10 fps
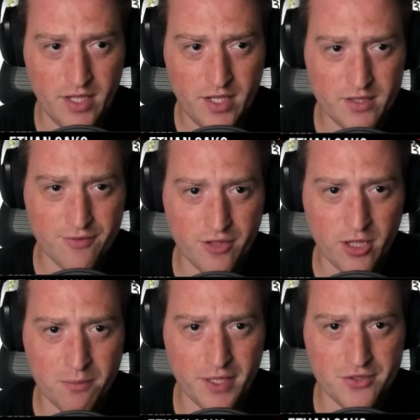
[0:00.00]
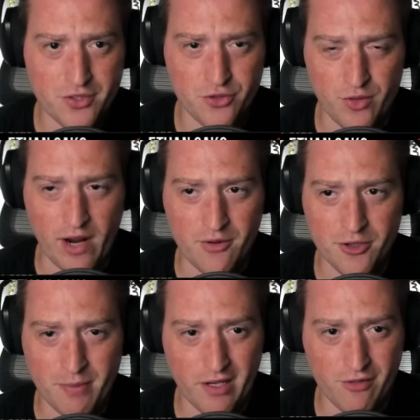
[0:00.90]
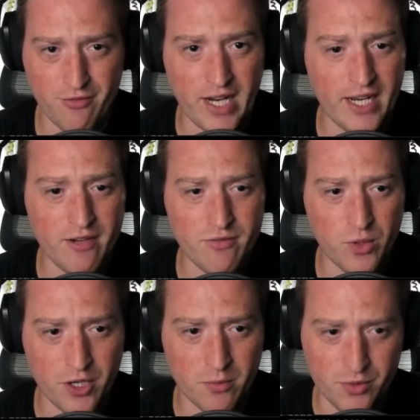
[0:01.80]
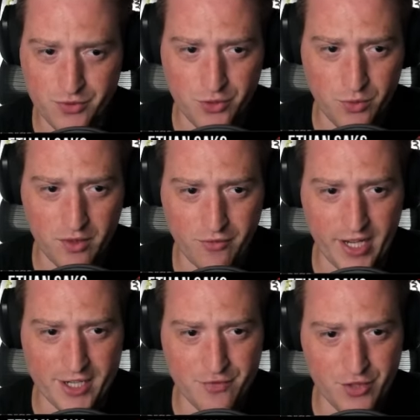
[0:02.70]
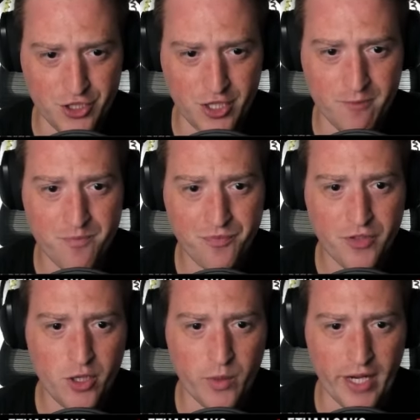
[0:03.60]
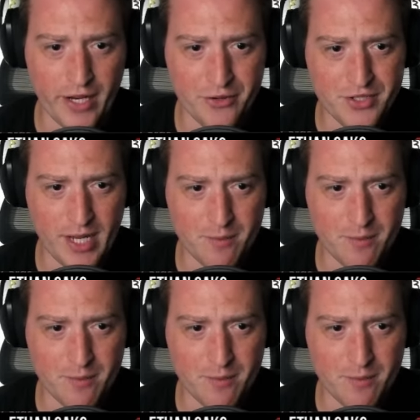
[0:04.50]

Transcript: It's a floodpits drowner pick five, one in a blue two one flash vigi. When it enters, tap